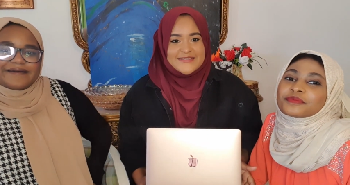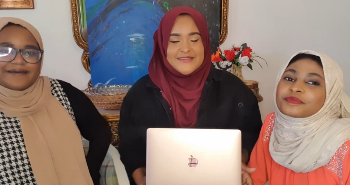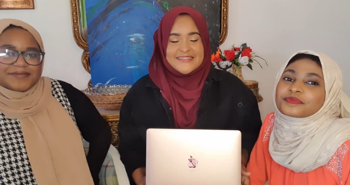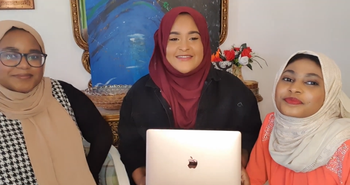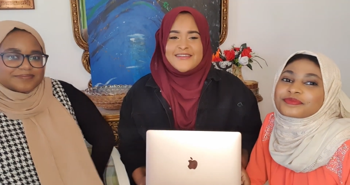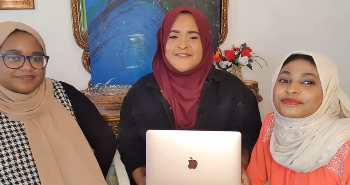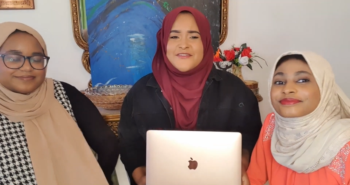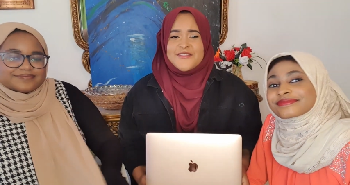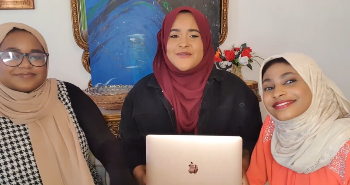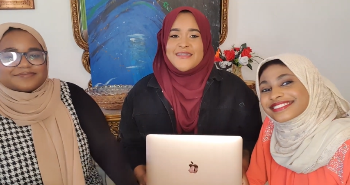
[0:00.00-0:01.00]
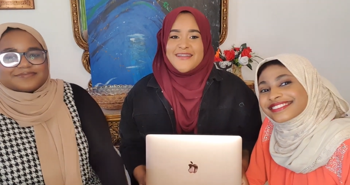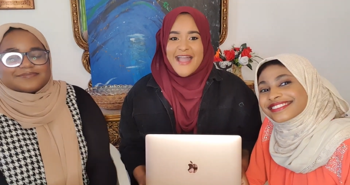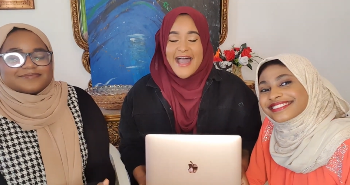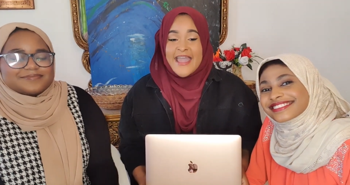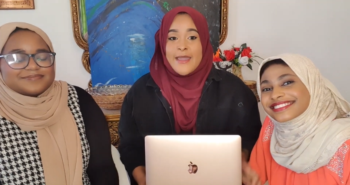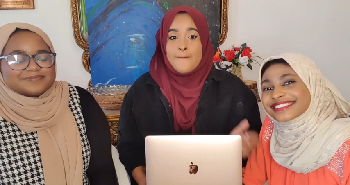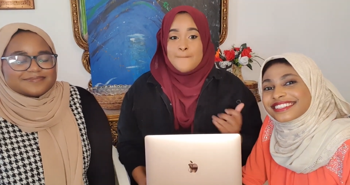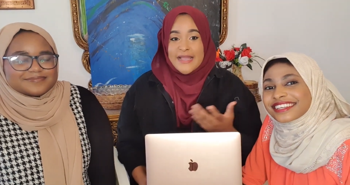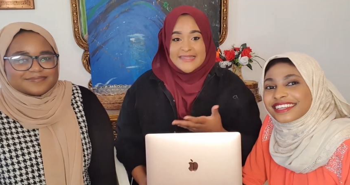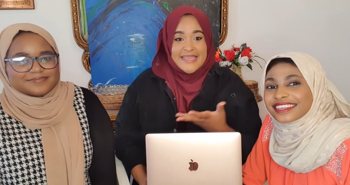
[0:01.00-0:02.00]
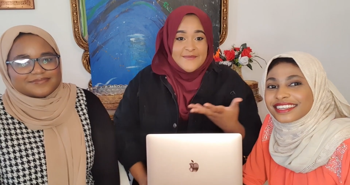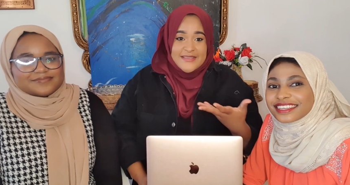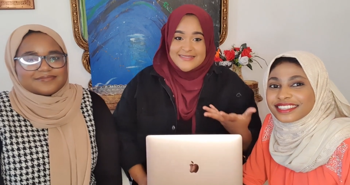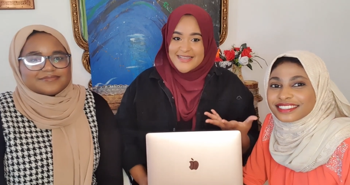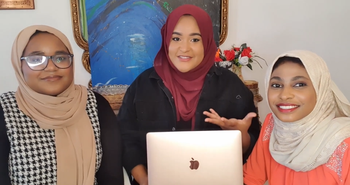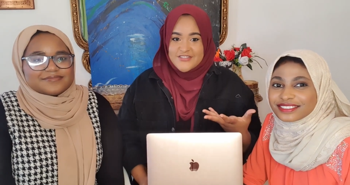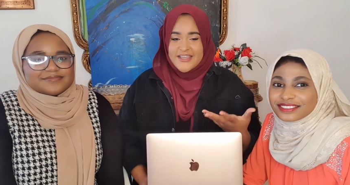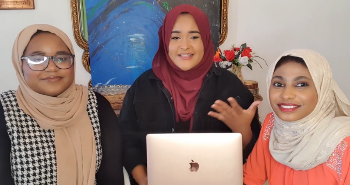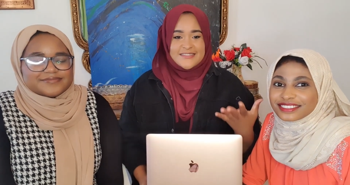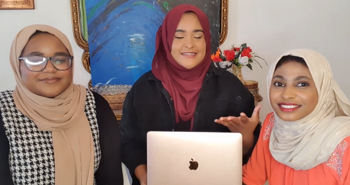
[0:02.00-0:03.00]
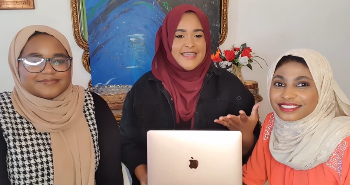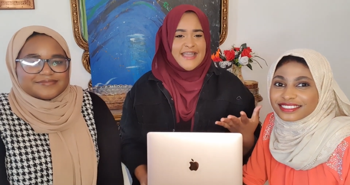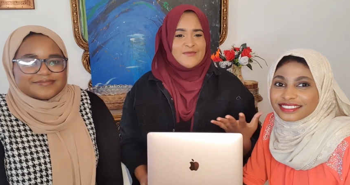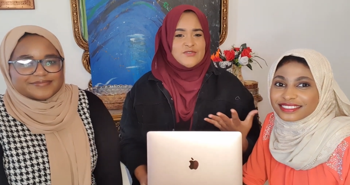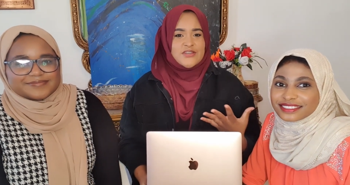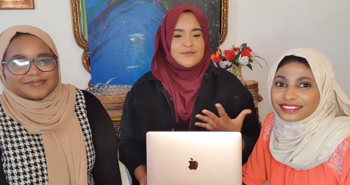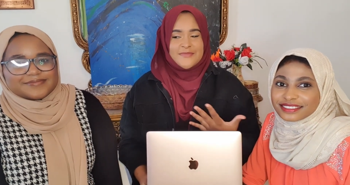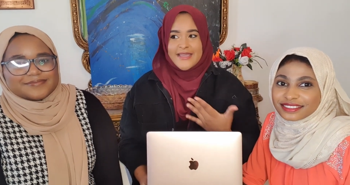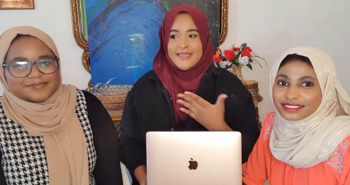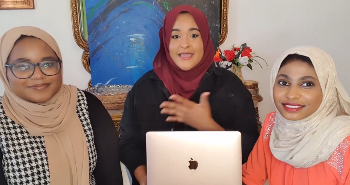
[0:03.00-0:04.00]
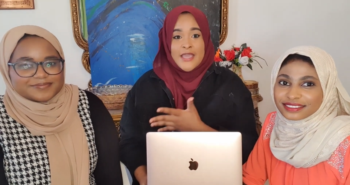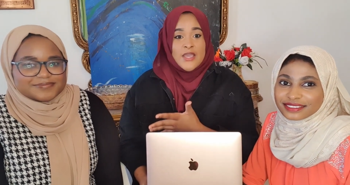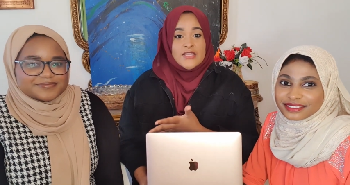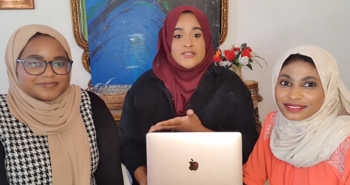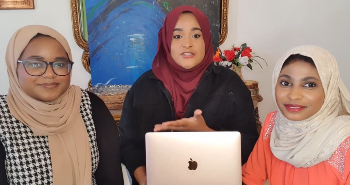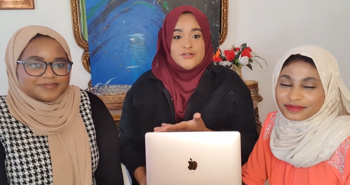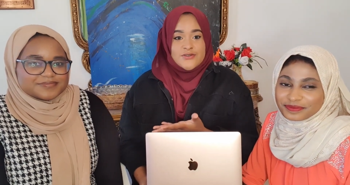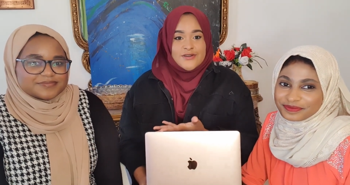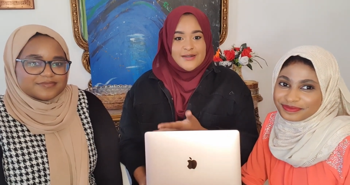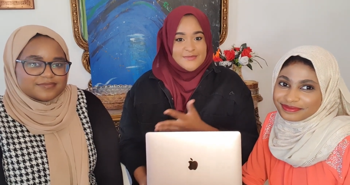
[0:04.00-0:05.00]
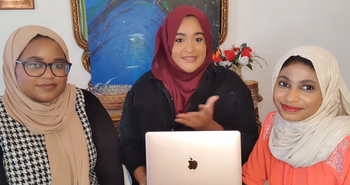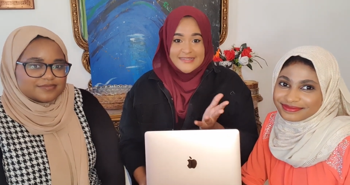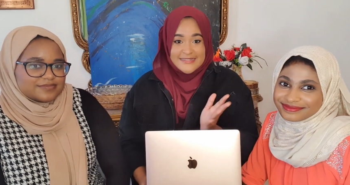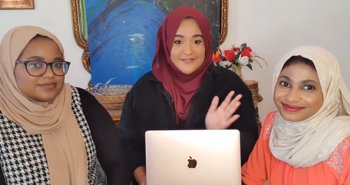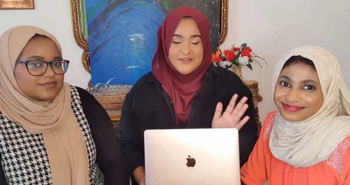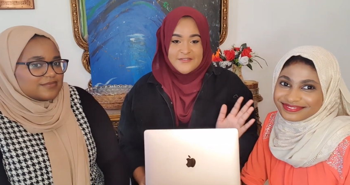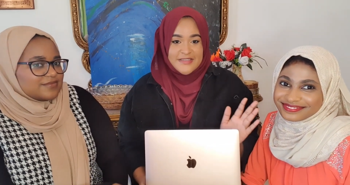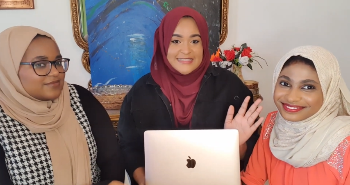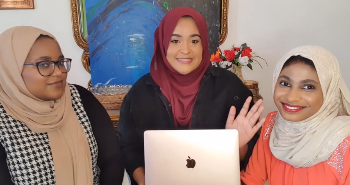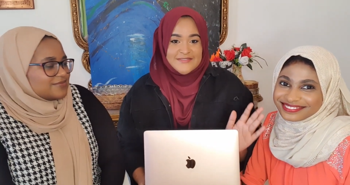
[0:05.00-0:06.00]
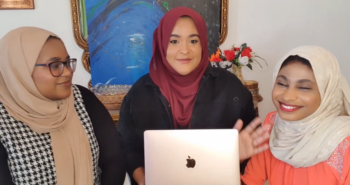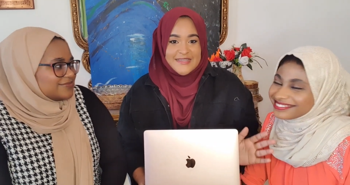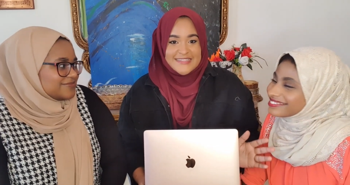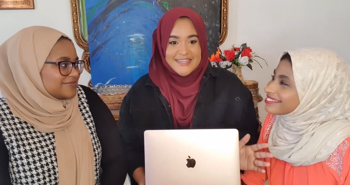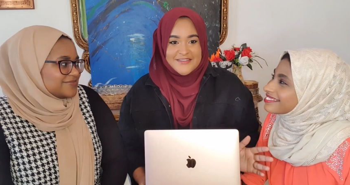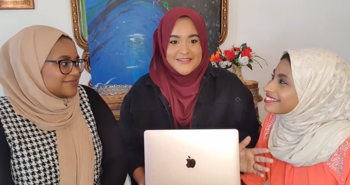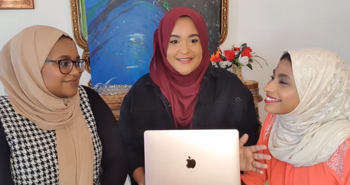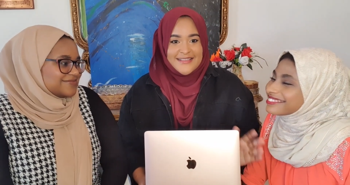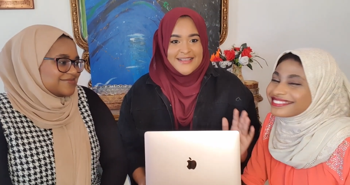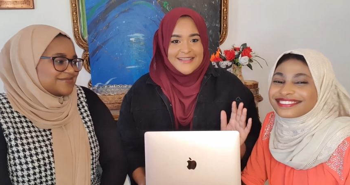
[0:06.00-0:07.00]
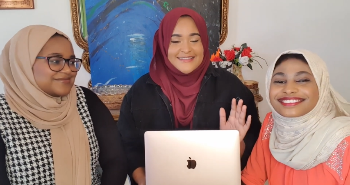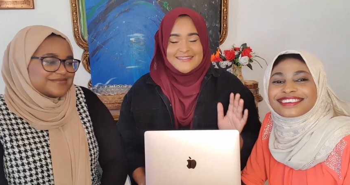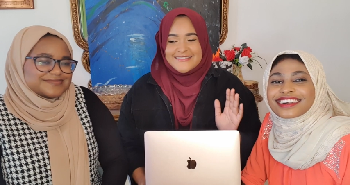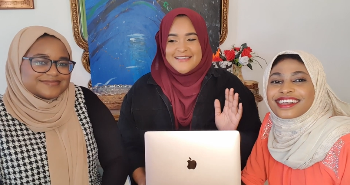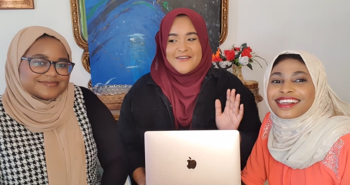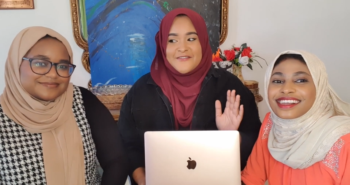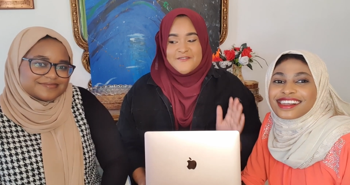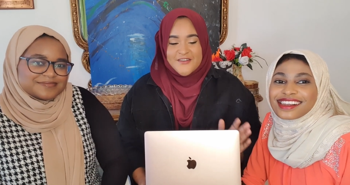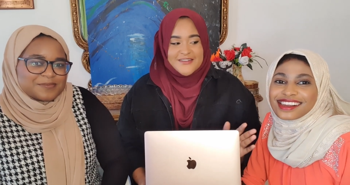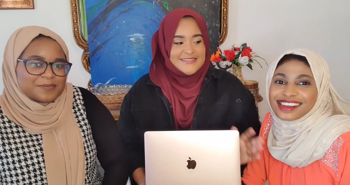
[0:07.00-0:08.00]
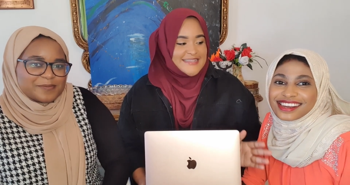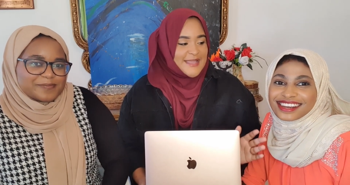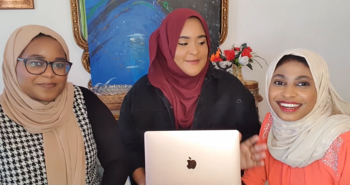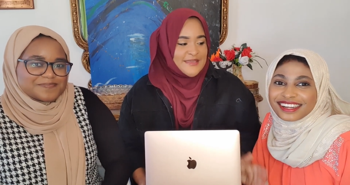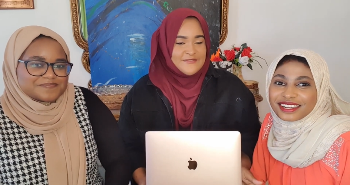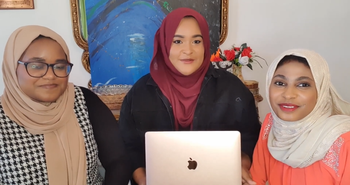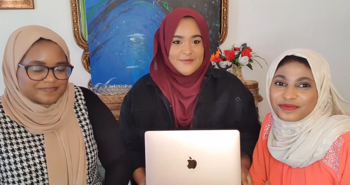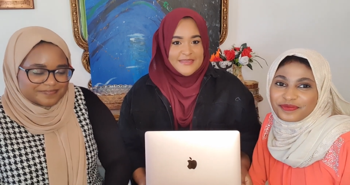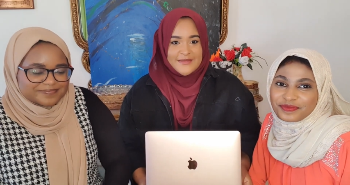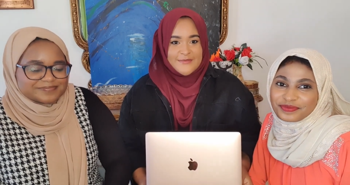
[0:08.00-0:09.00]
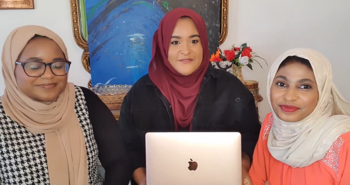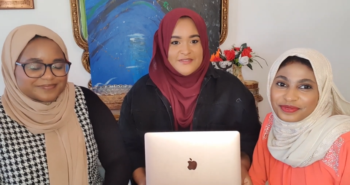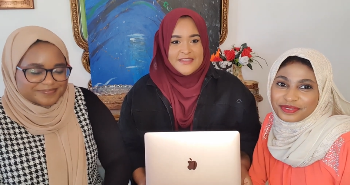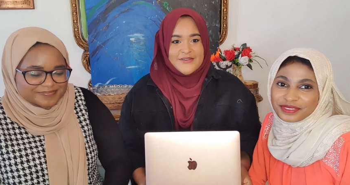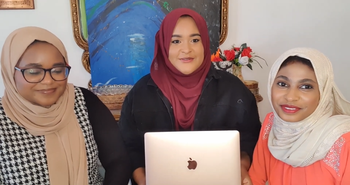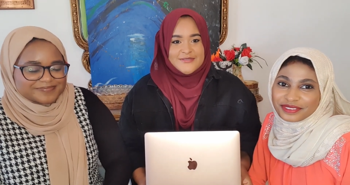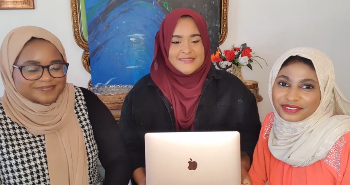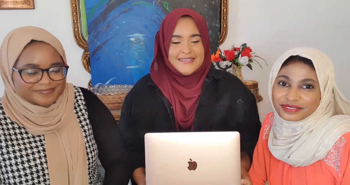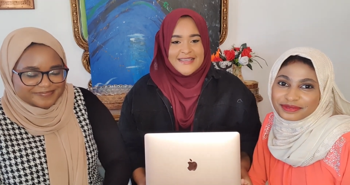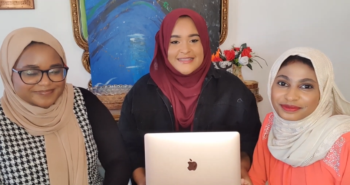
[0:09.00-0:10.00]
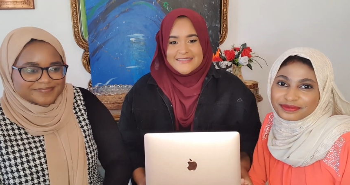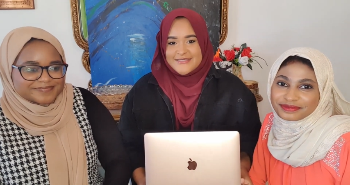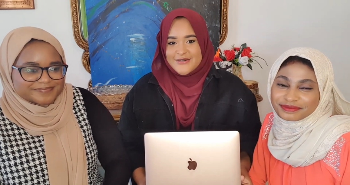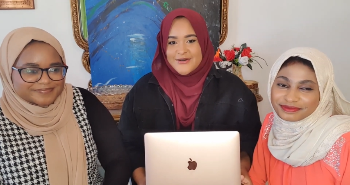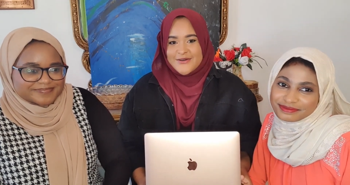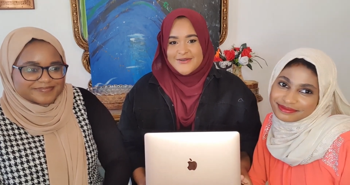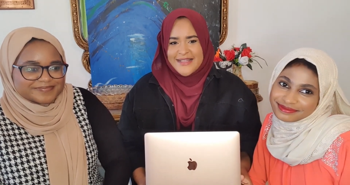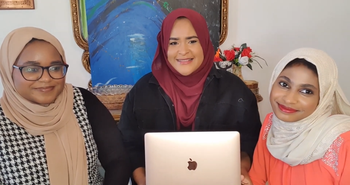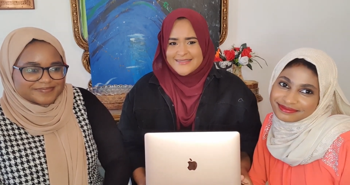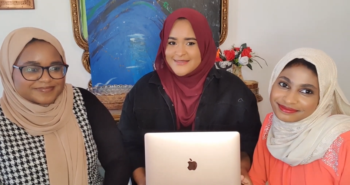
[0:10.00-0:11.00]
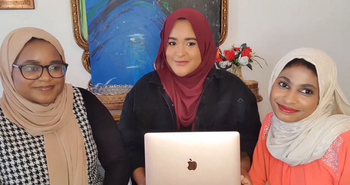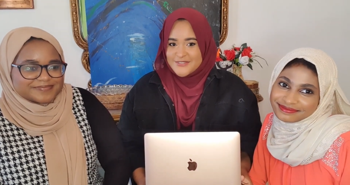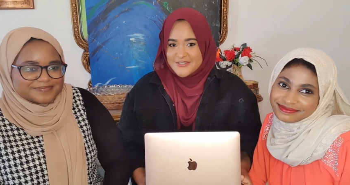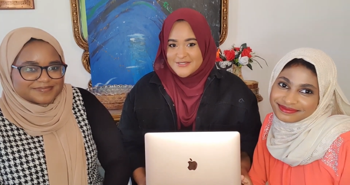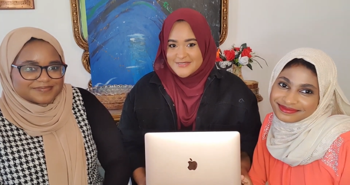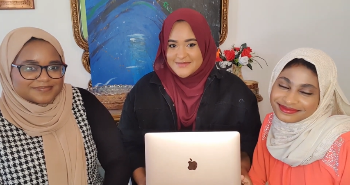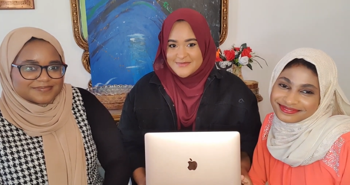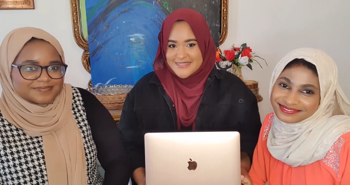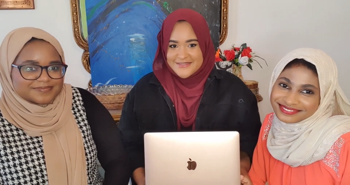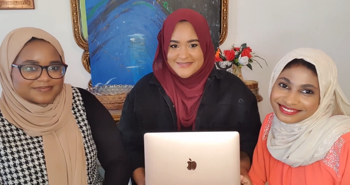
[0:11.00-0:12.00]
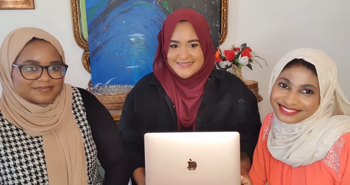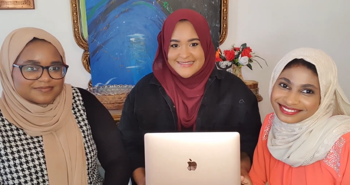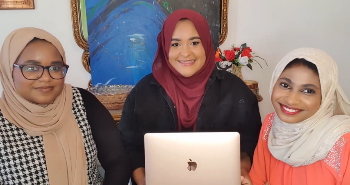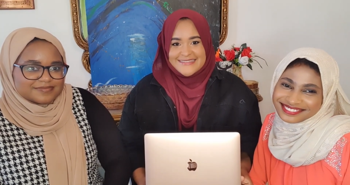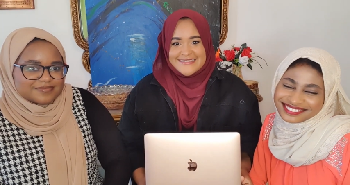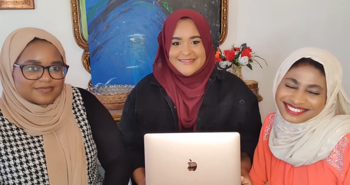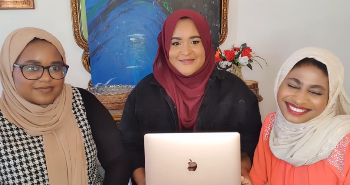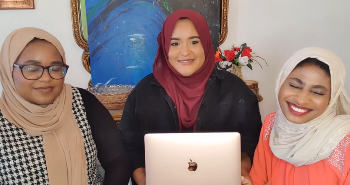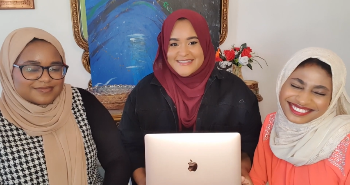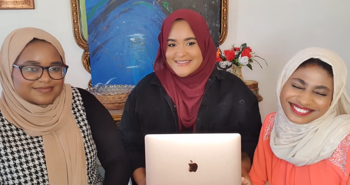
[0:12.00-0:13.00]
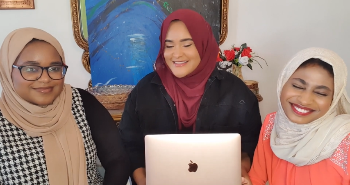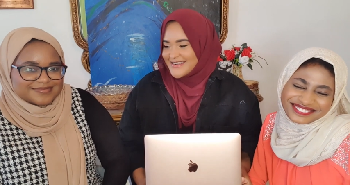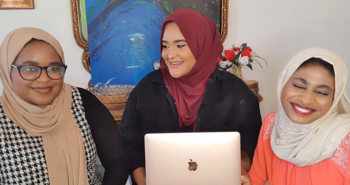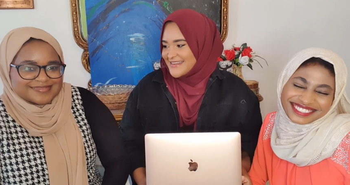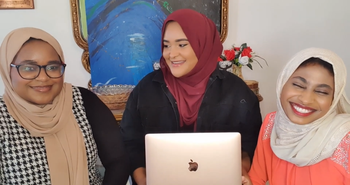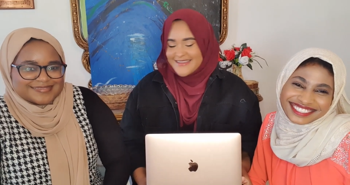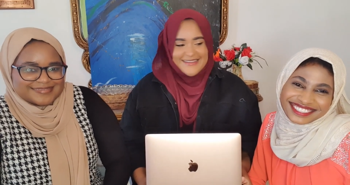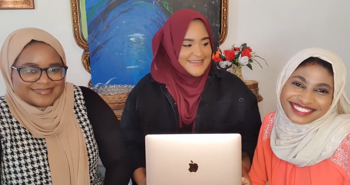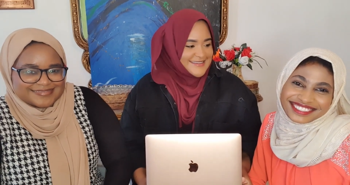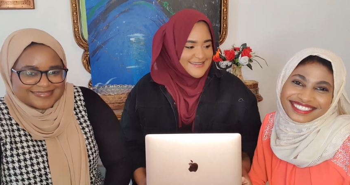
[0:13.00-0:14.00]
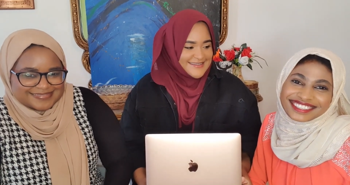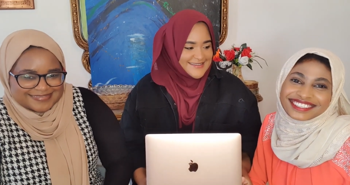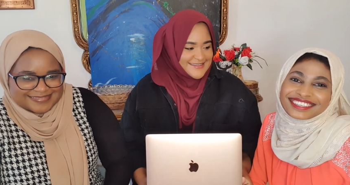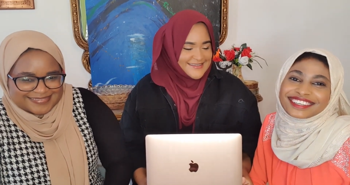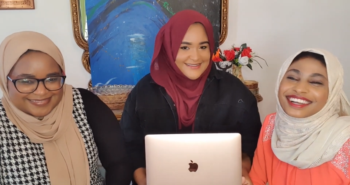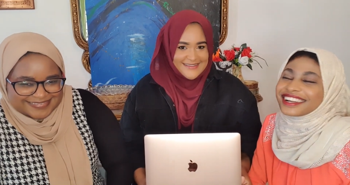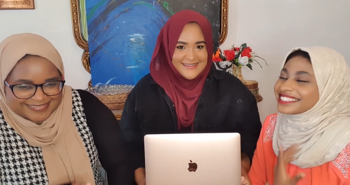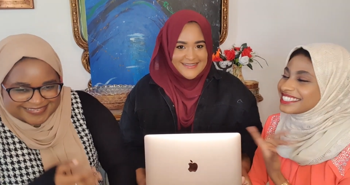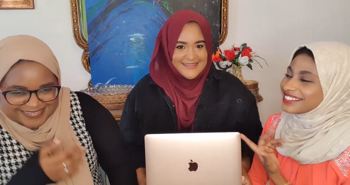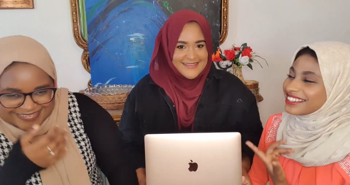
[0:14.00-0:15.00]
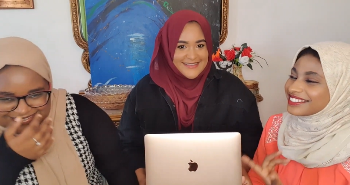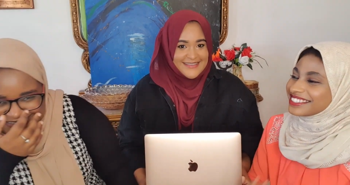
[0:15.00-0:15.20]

Speaker 1: to my channel. If you're new here, hi, my name is Hajra and today I'm joined by two completely different faces from my channel. This is their first time ever being in my videos, so I'll let them introduce themselves. So who wants to start? Oh, she's going to